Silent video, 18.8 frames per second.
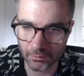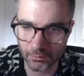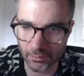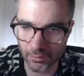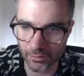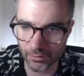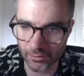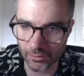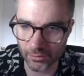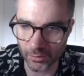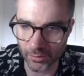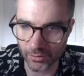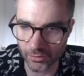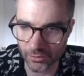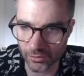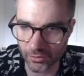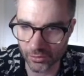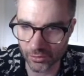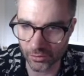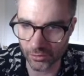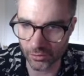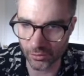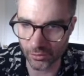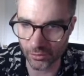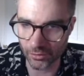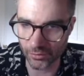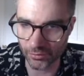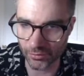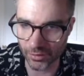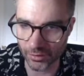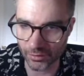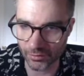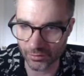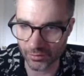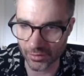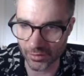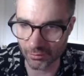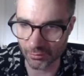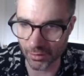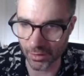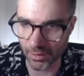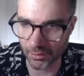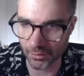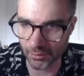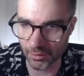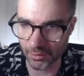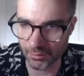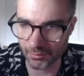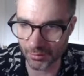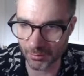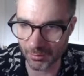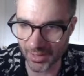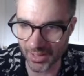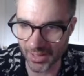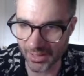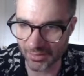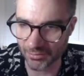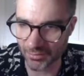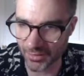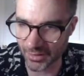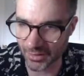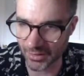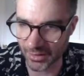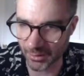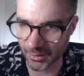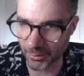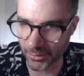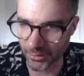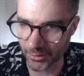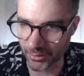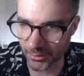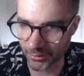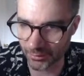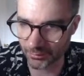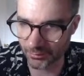we just switch to the fancy render? I mean, EV, come on.